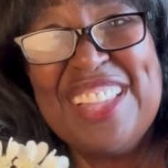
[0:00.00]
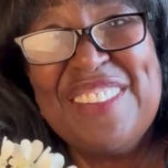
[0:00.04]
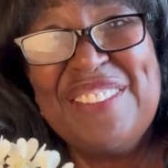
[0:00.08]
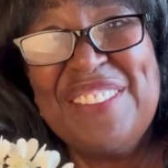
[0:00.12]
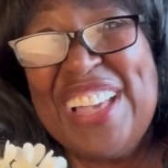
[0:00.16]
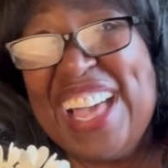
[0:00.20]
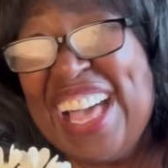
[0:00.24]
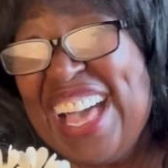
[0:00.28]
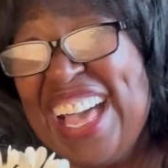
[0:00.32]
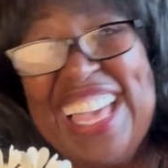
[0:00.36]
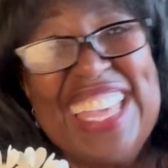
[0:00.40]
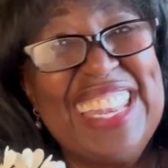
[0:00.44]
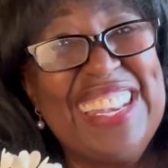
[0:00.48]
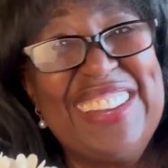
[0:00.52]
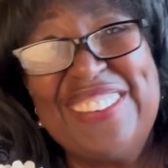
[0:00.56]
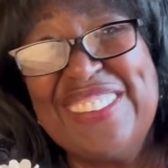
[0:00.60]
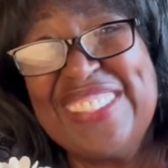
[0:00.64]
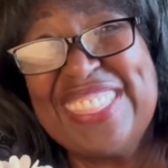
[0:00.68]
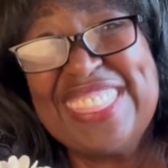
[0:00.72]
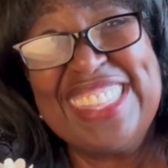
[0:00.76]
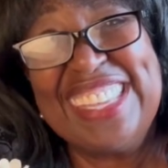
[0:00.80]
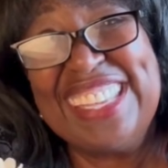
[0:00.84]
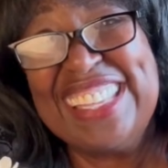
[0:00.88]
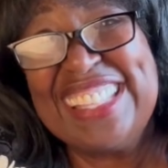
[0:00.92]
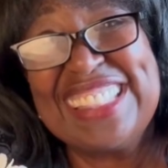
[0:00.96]
but I
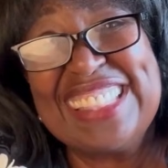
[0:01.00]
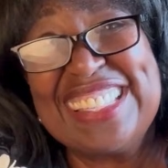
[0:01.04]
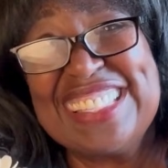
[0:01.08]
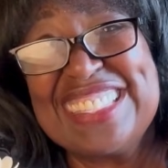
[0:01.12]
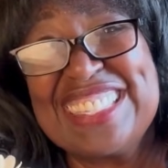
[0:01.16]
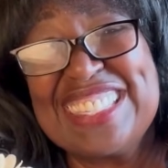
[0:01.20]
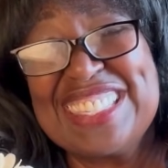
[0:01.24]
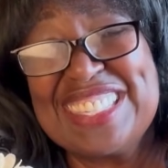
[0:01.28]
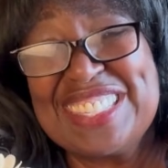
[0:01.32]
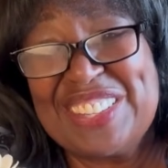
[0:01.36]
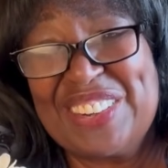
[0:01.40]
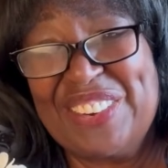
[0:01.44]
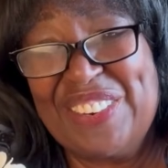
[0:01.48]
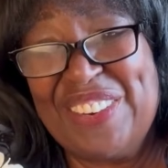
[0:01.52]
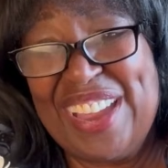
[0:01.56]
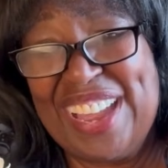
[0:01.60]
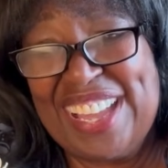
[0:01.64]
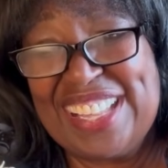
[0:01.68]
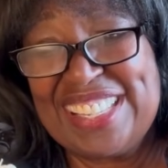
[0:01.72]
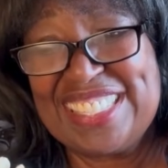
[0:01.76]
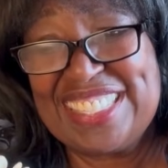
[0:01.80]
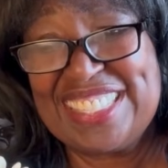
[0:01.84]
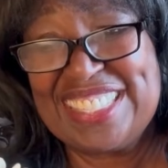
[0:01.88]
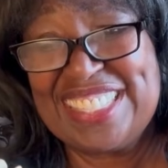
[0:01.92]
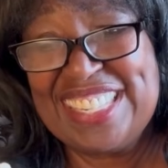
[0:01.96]
don't think this is
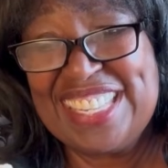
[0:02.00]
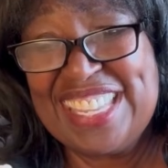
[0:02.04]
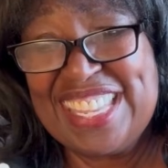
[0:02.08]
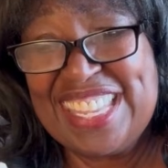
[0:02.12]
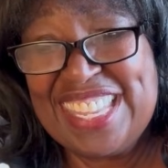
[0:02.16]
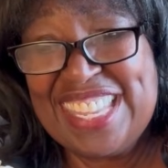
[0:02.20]
cress.